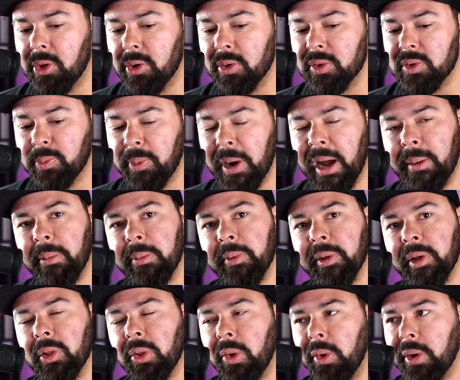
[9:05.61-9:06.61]
there's
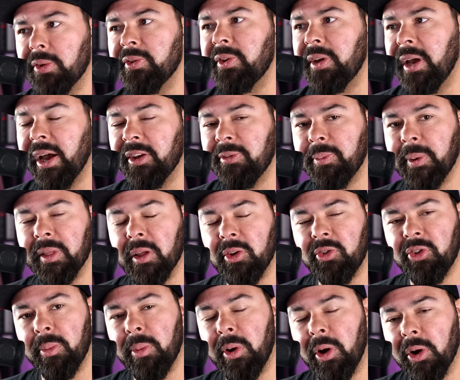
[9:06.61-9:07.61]
probably a loyalty aspect
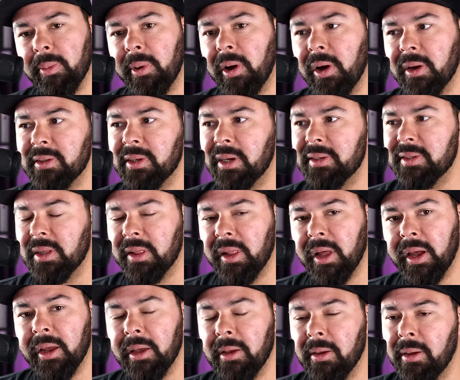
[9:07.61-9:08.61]
that Jim Harbaugh doesn't
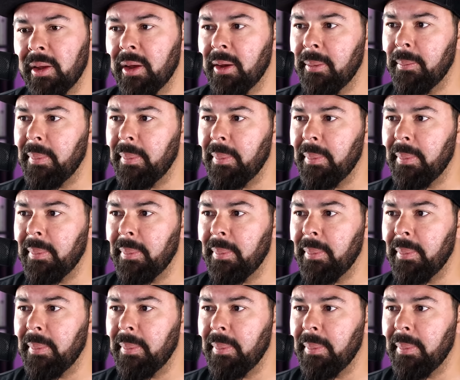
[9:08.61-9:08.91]
like.